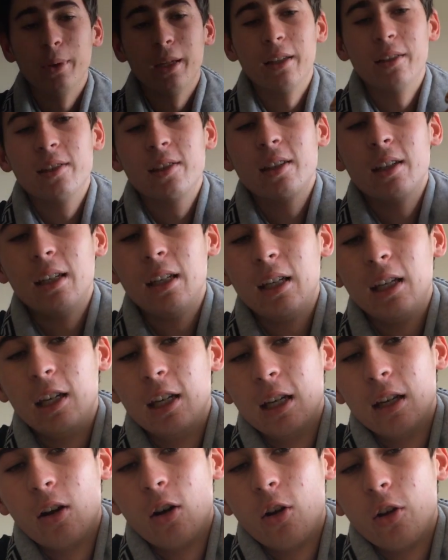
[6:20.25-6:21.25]
we can see
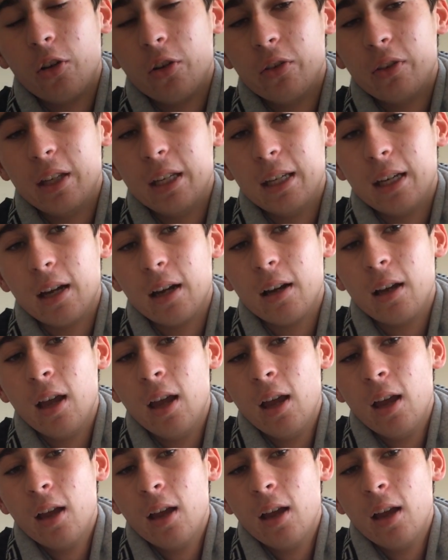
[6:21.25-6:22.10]
here on the